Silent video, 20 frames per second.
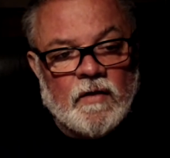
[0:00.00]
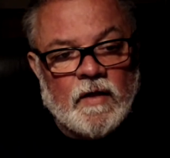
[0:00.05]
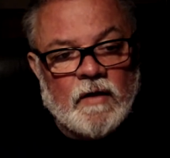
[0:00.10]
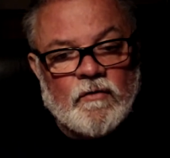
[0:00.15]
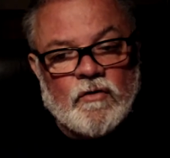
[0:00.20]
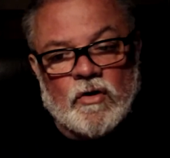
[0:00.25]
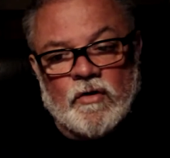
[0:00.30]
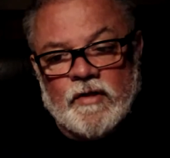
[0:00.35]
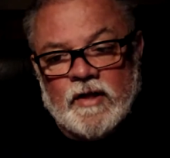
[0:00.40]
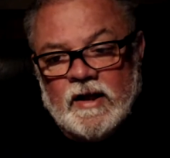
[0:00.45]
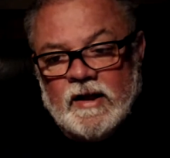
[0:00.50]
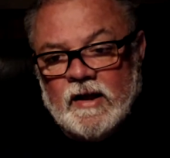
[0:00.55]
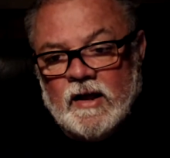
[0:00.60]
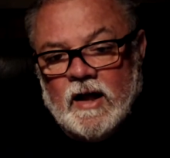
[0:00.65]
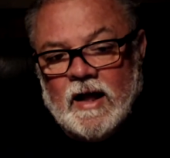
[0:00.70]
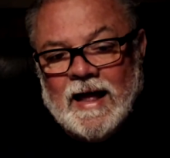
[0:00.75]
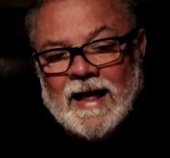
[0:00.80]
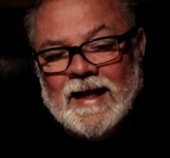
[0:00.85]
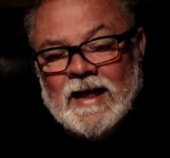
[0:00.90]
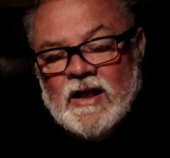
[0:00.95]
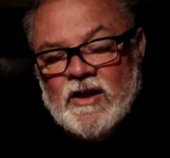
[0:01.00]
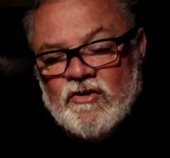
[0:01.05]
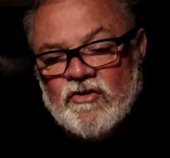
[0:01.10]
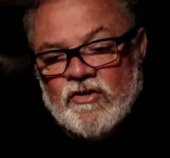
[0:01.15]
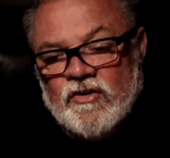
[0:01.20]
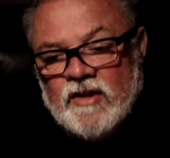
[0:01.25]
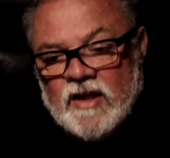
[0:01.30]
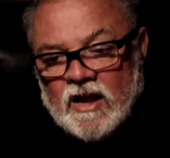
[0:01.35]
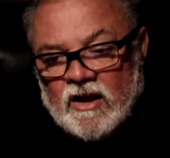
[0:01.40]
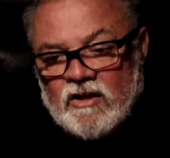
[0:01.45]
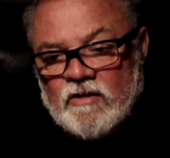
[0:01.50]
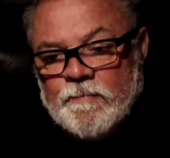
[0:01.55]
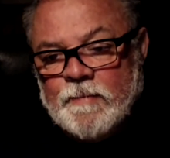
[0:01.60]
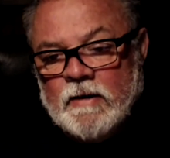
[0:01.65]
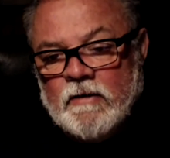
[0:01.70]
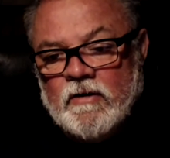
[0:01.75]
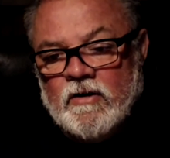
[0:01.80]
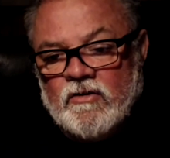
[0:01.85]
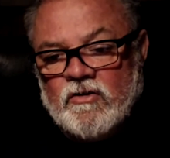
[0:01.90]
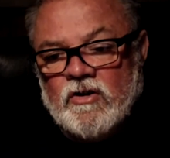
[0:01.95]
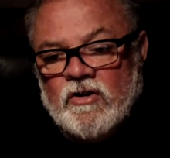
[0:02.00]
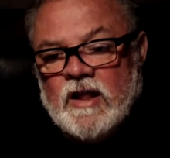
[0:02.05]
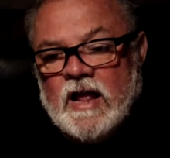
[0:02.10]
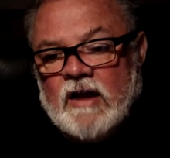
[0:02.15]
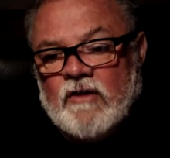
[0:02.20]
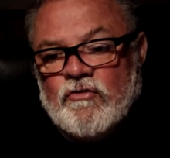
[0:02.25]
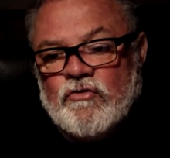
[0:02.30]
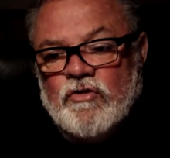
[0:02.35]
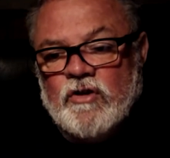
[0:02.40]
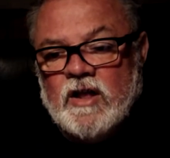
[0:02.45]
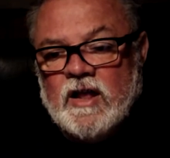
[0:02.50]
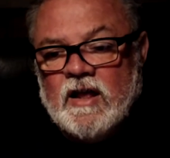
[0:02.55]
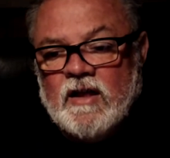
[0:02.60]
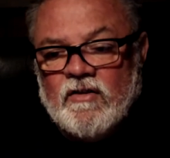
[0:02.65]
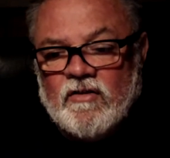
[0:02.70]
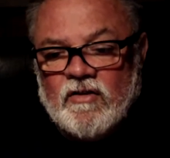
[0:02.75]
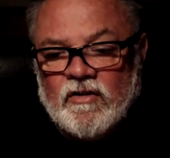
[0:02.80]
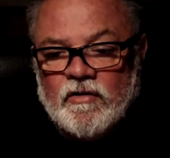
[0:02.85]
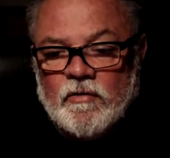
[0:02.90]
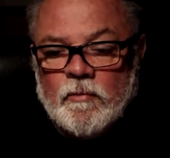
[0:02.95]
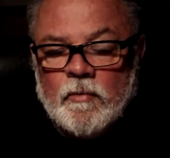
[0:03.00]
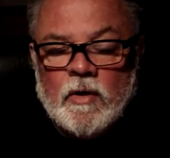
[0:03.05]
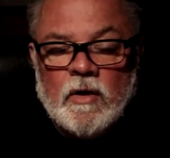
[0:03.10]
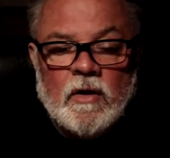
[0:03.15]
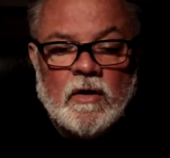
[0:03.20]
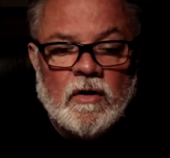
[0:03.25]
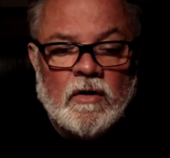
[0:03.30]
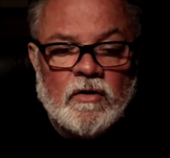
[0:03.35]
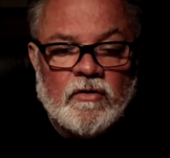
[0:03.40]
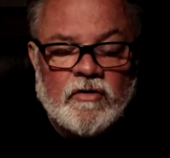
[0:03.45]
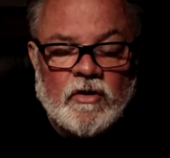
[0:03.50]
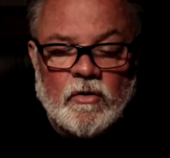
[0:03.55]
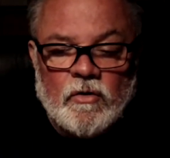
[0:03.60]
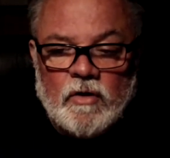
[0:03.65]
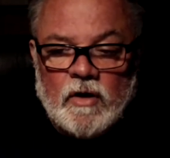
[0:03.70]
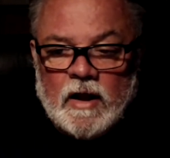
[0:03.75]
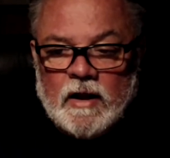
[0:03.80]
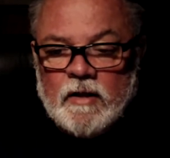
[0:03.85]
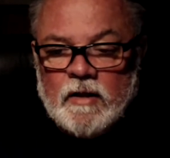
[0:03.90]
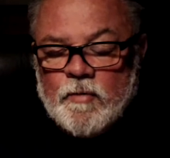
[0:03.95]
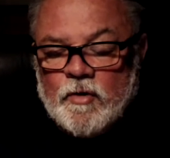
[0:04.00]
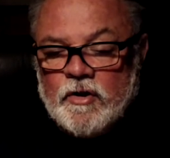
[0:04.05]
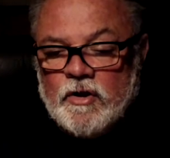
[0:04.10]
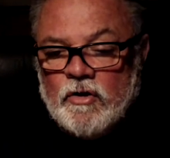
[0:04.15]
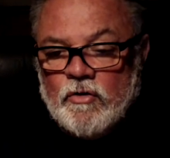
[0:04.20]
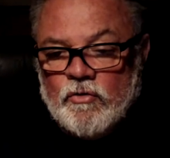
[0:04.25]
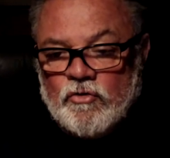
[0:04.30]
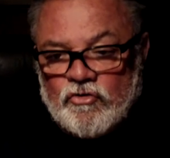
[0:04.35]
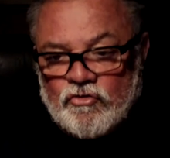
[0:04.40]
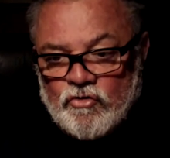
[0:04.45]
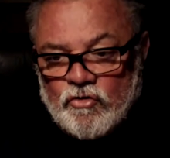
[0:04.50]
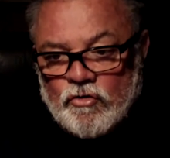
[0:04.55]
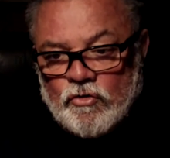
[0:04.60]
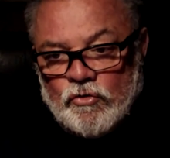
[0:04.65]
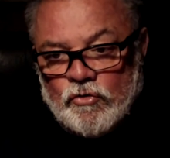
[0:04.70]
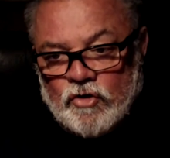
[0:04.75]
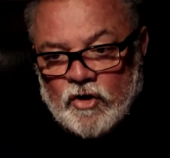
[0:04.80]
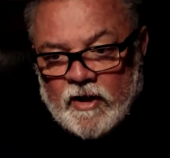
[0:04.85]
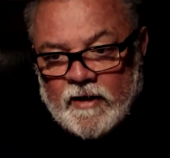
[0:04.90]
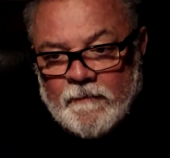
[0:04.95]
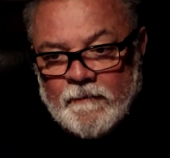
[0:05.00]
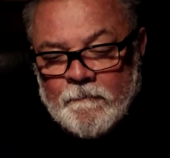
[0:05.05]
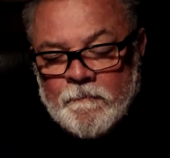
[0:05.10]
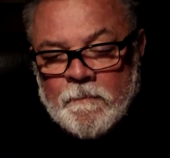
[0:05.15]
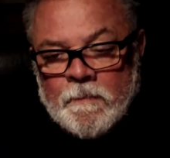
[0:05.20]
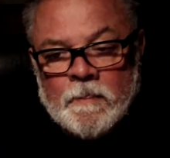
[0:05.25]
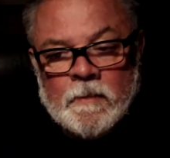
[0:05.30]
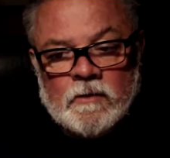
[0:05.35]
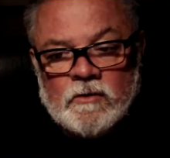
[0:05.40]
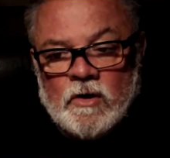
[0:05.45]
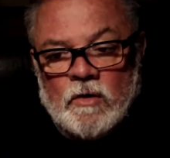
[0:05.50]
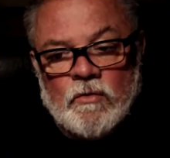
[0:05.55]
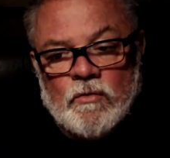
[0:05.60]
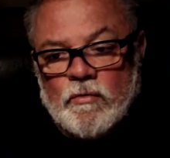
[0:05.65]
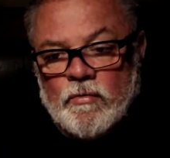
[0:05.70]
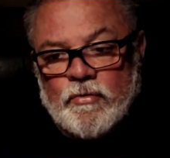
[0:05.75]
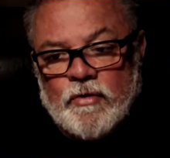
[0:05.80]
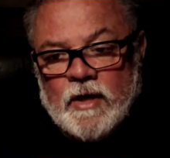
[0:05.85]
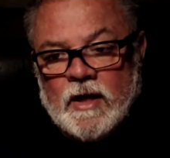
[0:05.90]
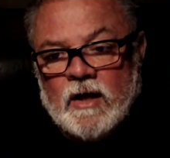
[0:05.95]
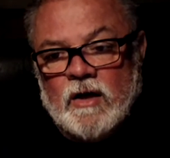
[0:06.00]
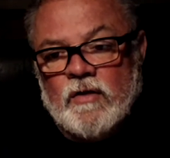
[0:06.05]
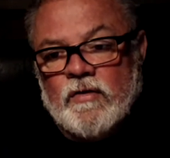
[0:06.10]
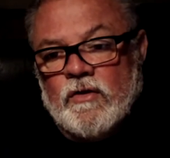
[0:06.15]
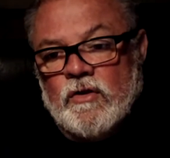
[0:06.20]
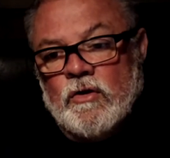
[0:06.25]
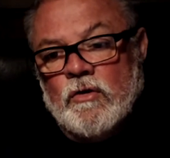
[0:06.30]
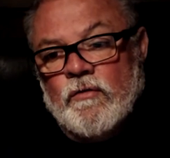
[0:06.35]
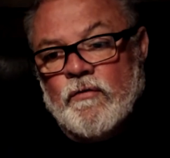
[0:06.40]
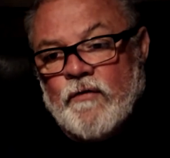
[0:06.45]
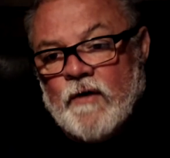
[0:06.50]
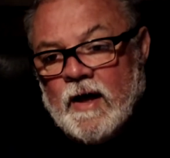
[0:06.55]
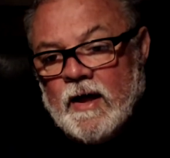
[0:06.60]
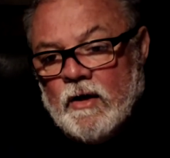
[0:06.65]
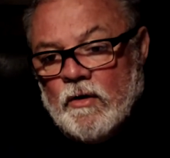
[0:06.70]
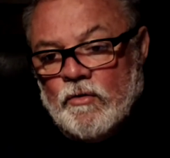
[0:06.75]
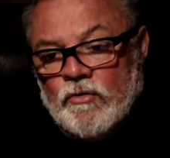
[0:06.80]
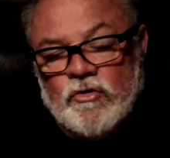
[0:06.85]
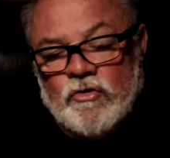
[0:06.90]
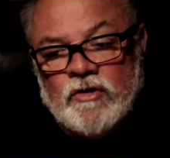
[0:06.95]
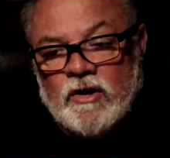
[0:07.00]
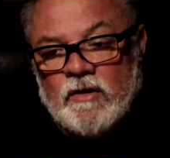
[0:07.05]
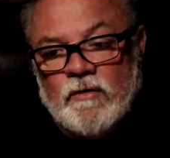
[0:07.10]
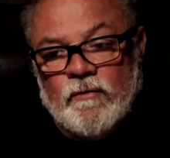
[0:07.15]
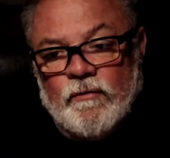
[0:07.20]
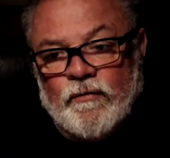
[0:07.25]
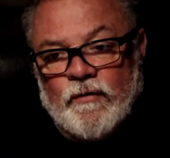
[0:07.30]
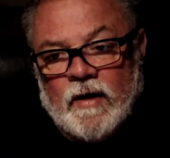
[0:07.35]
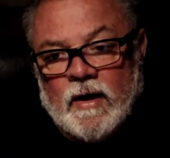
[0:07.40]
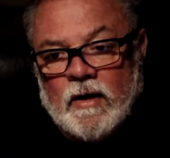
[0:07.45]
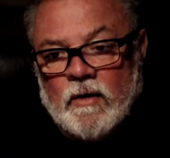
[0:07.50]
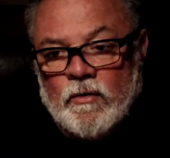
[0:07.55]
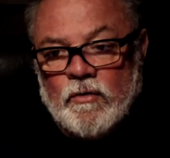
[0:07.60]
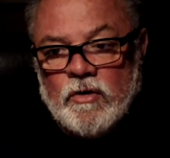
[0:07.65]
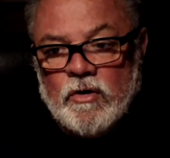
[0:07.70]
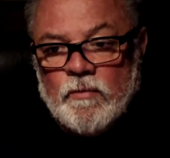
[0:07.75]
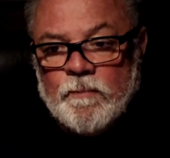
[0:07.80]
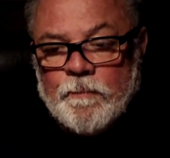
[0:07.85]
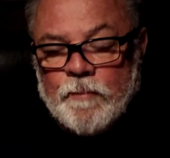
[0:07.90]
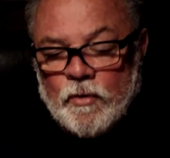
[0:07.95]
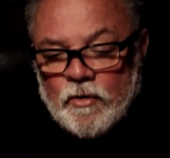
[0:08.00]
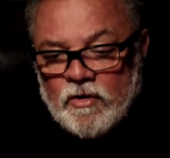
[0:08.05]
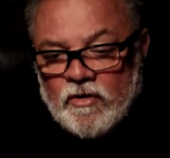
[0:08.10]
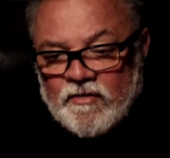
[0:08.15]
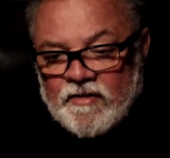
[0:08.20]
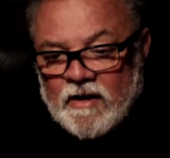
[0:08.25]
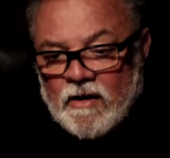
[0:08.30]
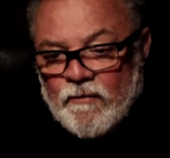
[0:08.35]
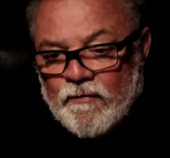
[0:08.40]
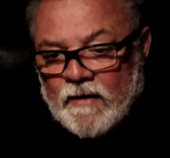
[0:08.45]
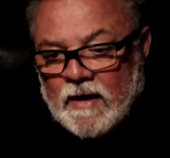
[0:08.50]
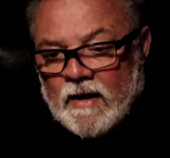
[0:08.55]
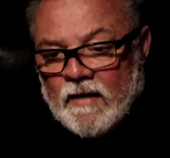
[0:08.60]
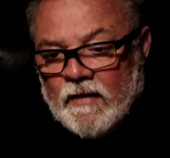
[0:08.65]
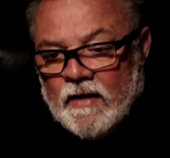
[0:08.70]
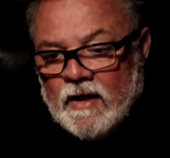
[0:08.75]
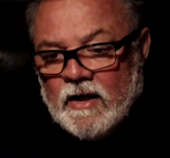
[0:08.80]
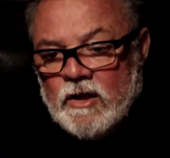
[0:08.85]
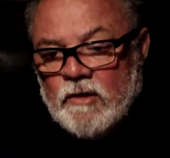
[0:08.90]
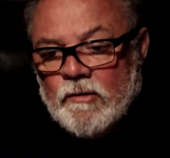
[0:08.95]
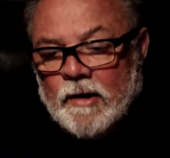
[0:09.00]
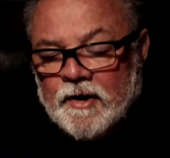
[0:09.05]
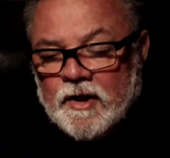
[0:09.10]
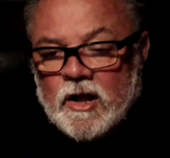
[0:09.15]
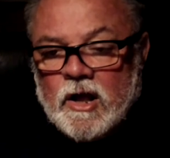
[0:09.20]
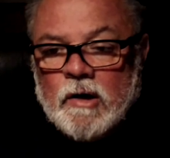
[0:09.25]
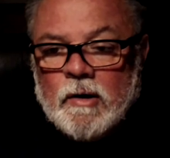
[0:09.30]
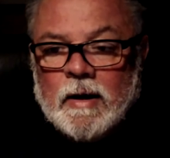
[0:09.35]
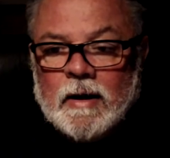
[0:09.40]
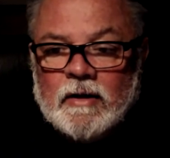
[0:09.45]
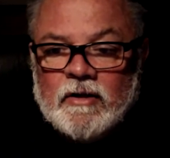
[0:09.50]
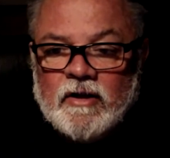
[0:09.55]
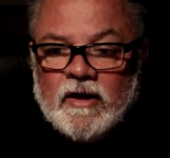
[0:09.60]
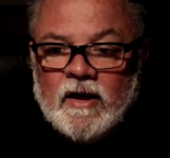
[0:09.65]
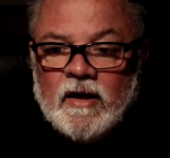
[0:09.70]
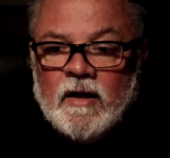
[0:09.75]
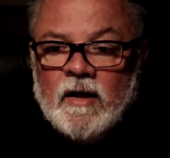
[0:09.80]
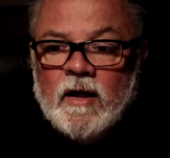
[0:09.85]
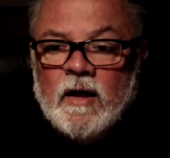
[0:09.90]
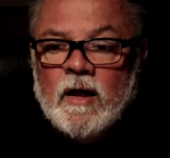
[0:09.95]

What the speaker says: got the age and the experience and the extra years in them. So anybody who struggled there, don't think you failed. You didn't fail. You put yourself out there. You had a go at it.